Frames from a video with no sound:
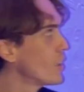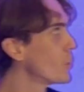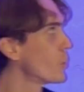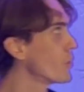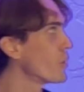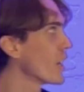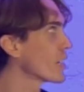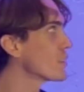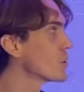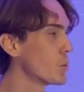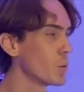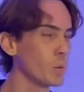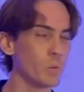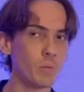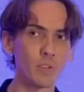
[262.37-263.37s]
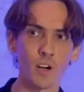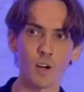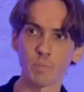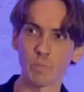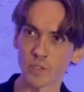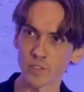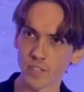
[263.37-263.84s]
We react to our
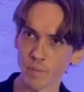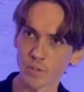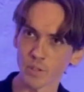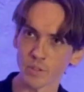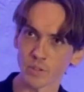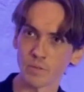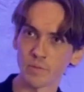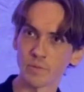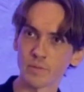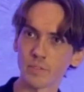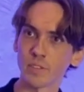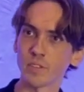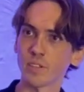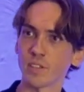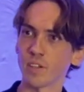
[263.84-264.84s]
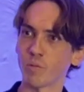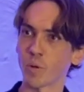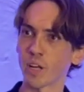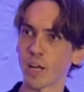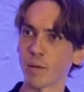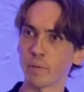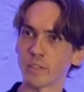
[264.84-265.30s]
perception of
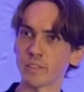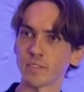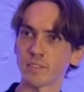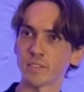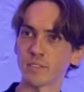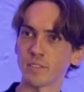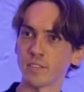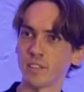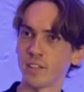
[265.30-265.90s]
what happens.